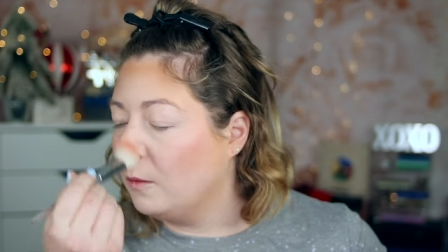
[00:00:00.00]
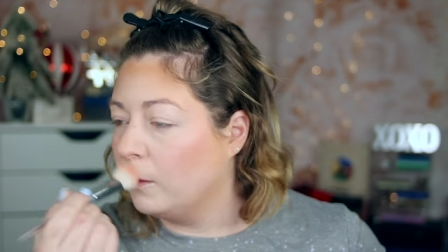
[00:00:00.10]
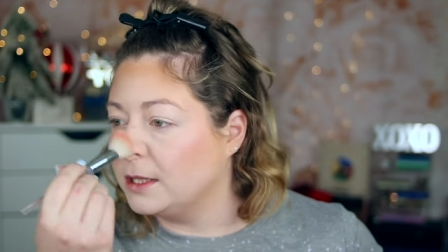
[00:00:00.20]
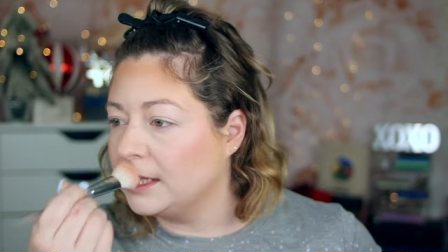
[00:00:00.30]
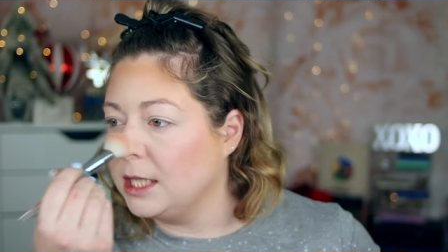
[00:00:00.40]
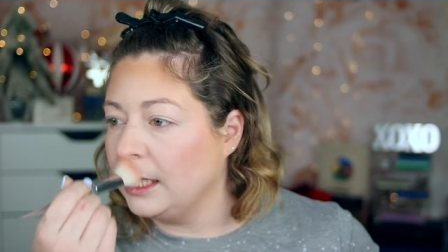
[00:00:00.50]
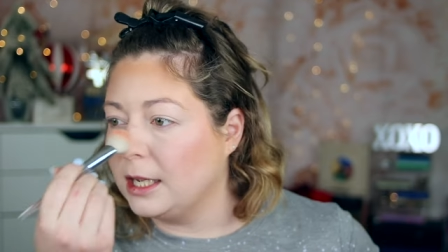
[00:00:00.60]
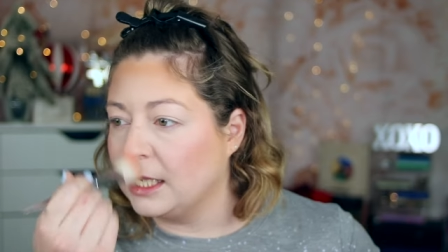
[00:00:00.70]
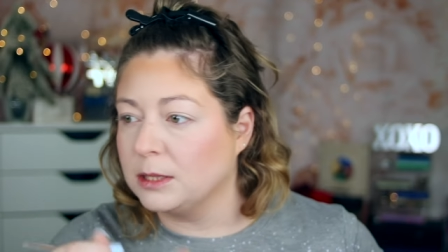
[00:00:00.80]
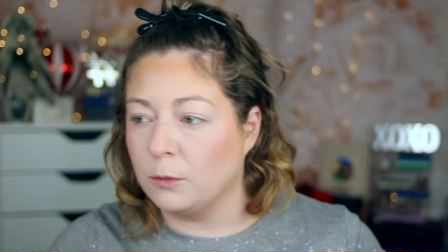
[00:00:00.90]
would see
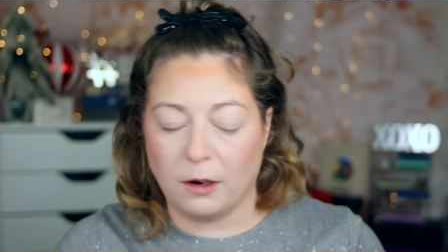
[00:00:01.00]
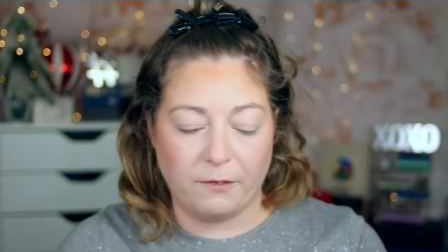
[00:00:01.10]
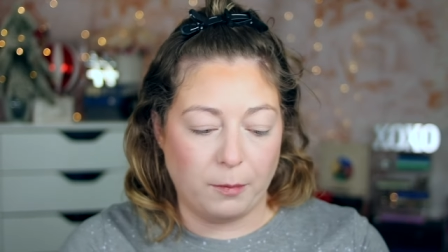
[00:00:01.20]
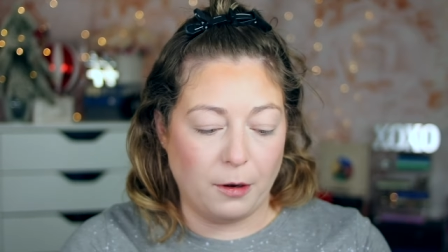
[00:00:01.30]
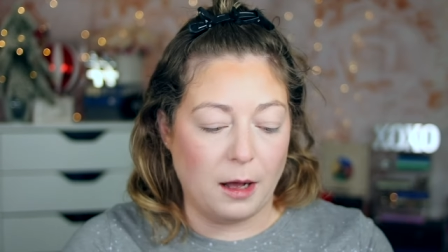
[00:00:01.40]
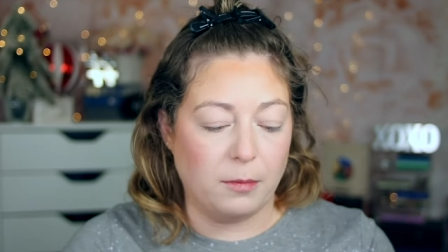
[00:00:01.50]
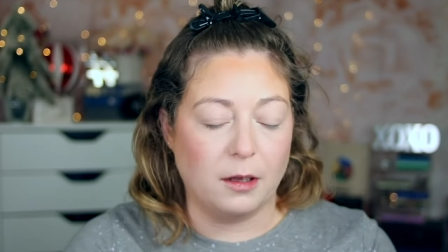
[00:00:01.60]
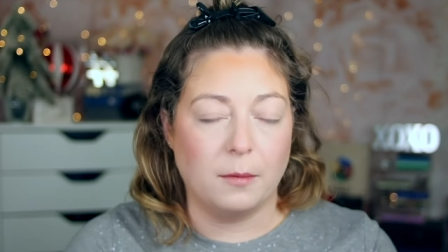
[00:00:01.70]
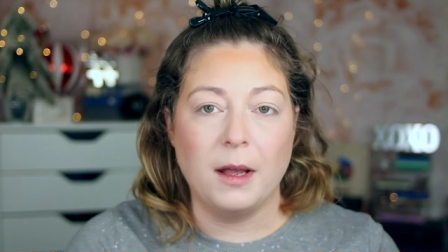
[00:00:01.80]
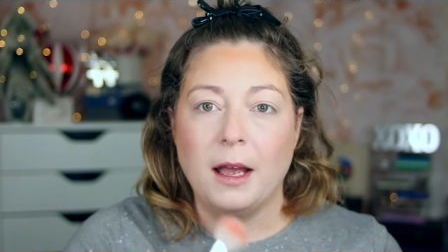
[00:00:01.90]
it as more of a
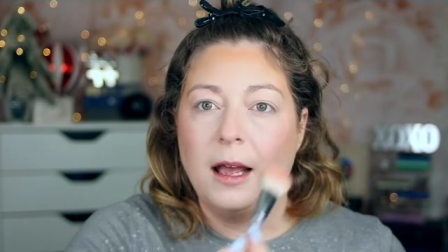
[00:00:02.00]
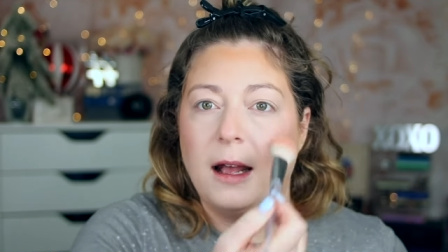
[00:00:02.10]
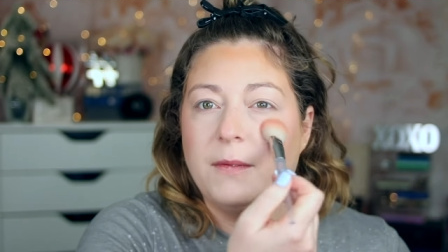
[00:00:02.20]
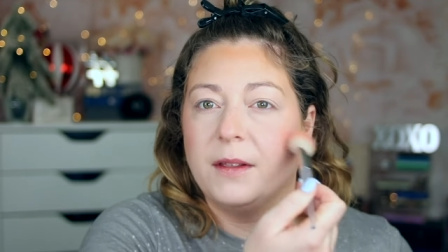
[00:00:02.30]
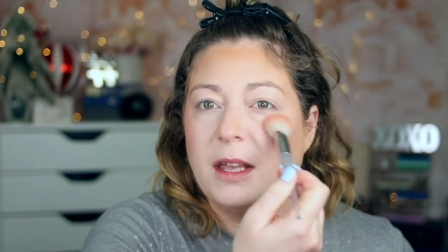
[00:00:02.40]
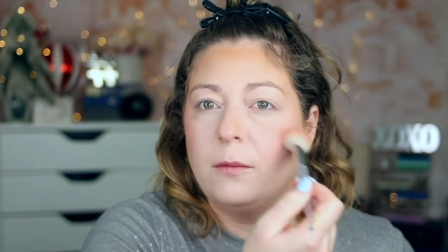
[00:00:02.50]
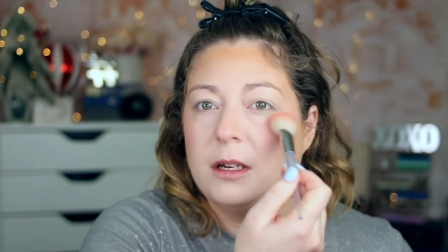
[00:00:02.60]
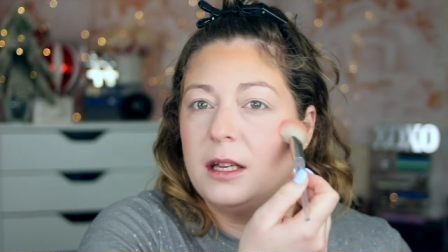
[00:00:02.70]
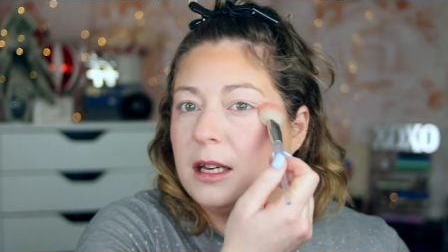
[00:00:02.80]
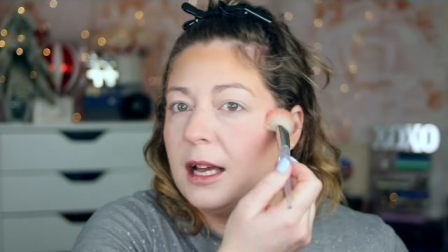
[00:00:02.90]
problem and that they
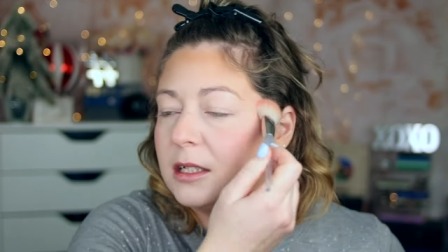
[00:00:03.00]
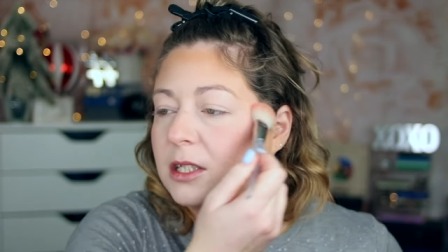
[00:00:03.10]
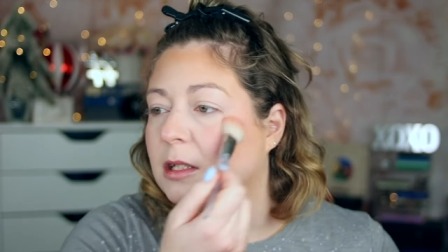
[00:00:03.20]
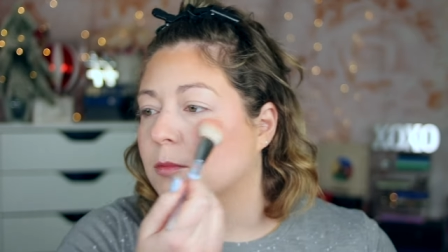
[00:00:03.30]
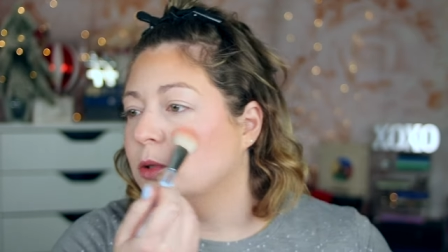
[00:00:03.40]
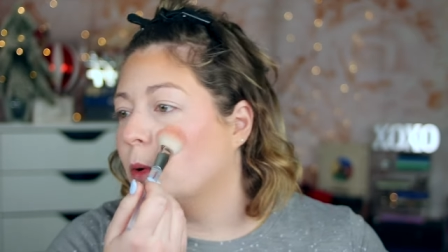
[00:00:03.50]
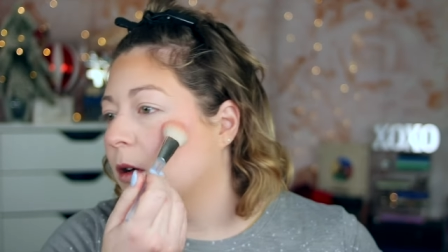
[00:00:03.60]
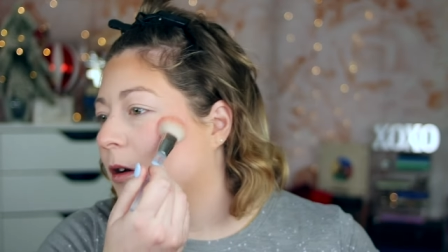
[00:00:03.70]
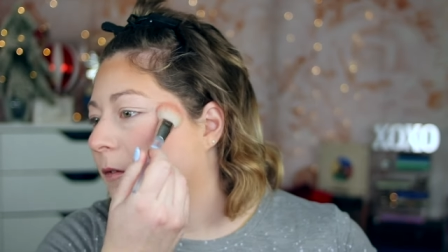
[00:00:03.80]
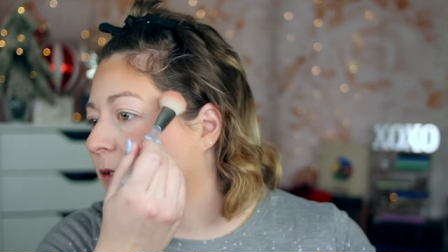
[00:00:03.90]
would enact some sort
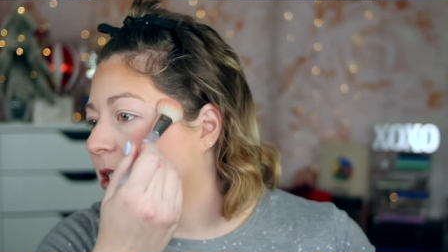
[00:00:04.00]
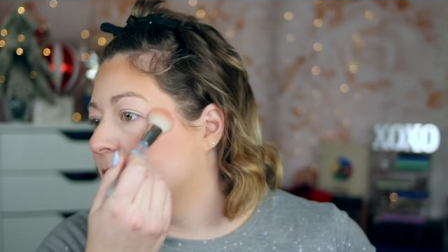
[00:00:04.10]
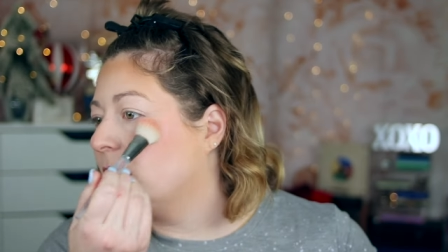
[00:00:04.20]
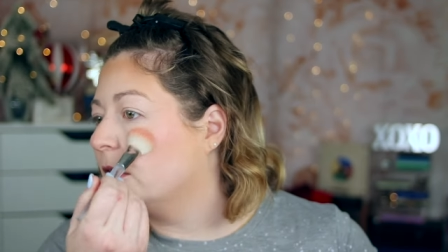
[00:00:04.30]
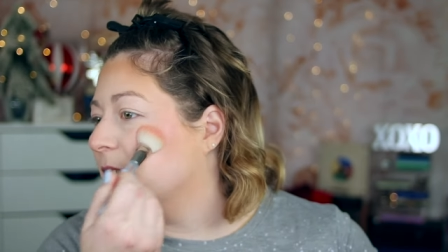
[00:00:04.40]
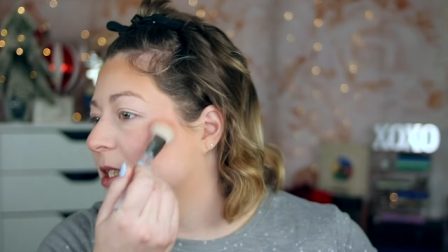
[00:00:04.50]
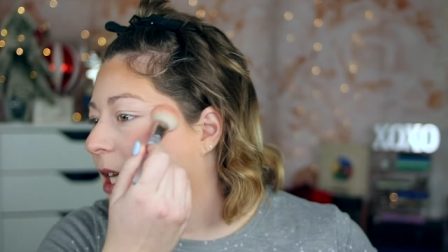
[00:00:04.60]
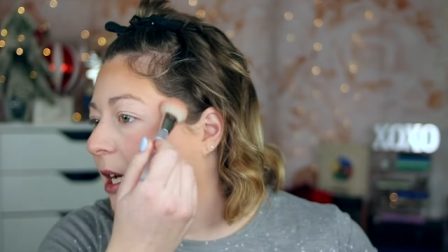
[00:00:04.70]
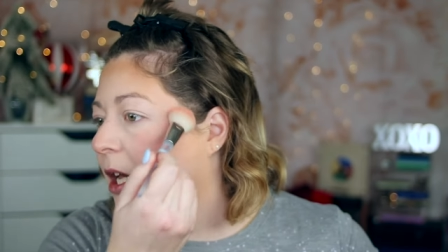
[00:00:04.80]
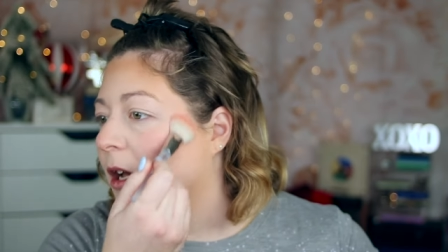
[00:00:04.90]
of security
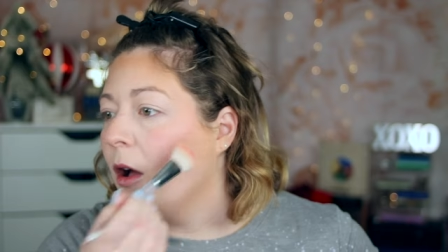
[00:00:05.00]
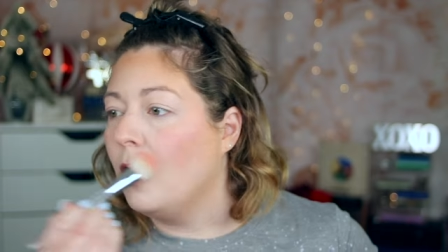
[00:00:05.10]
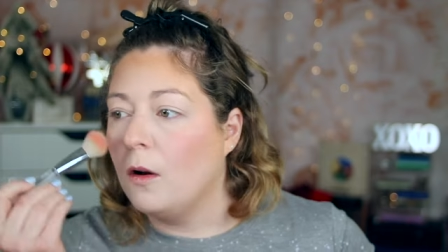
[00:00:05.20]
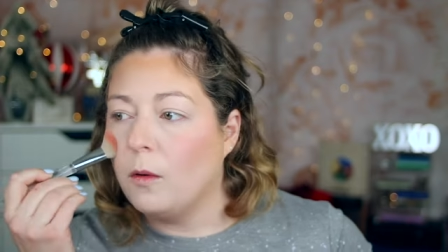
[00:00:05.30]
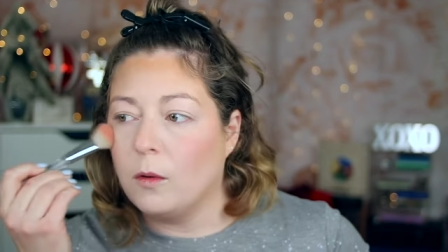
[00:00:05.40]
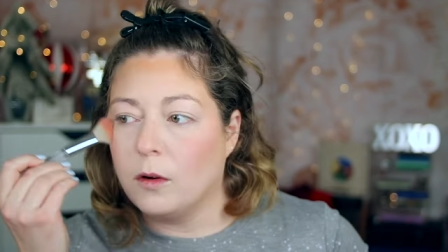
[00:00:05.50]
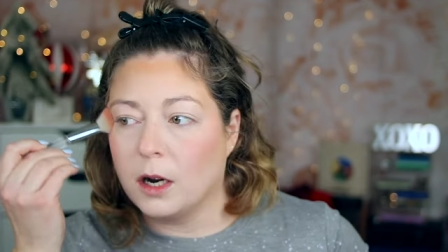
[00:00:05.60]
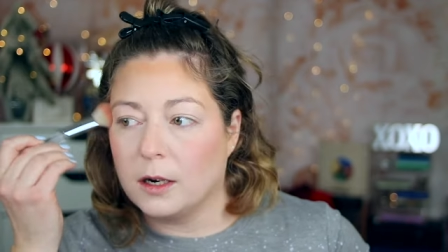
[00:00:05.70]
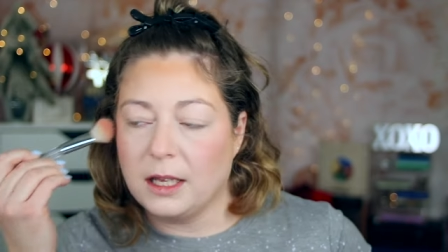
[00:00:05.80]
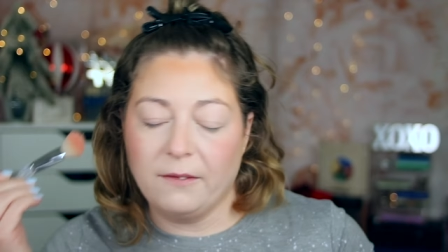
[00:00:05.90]
setting
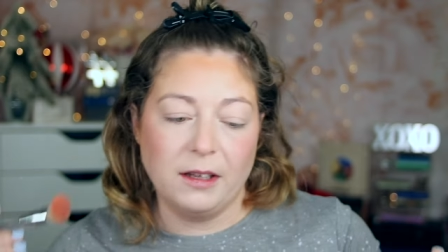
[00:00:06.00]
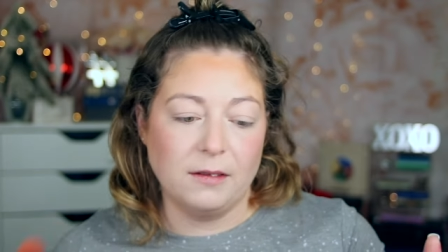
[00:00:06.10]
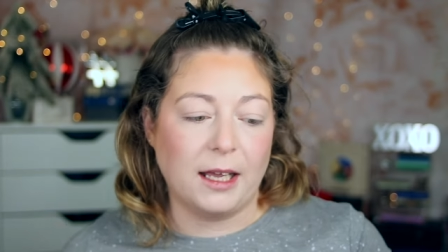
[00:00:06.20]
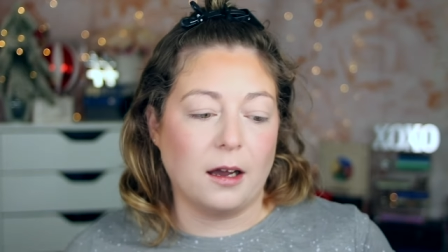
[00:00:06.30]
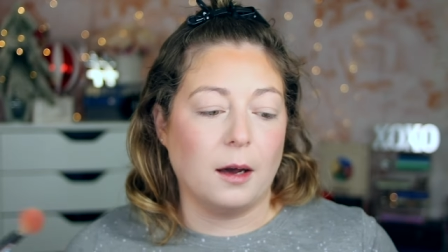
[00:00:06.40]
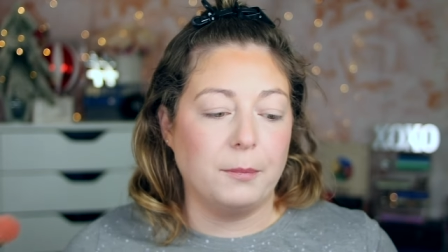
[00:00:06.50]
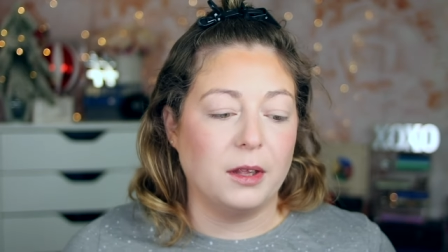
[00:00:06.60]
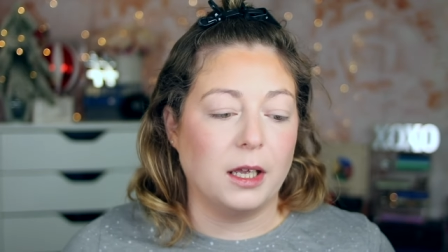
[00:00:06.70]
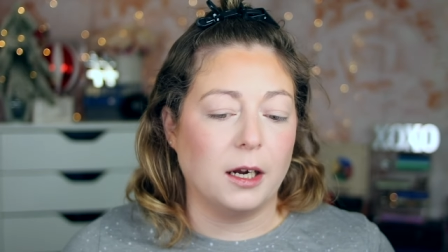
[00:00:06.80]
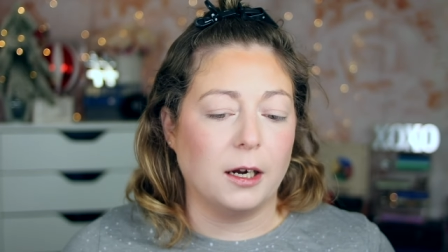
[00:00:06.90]
or even like up
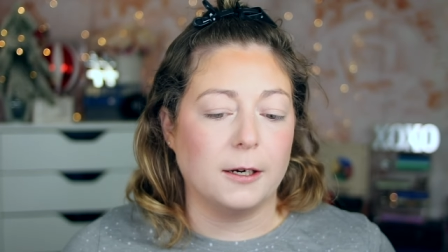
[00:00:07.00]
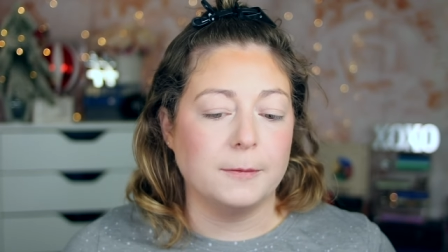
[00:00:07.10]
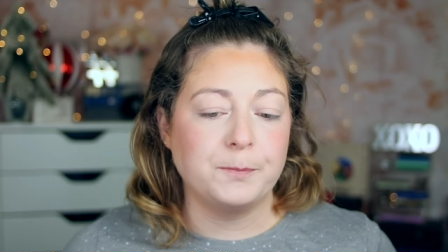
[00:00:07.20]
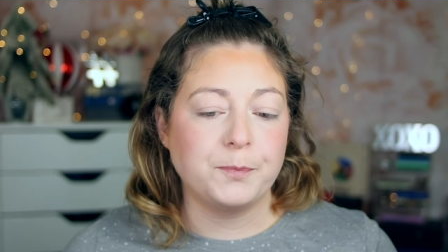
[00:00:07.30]
their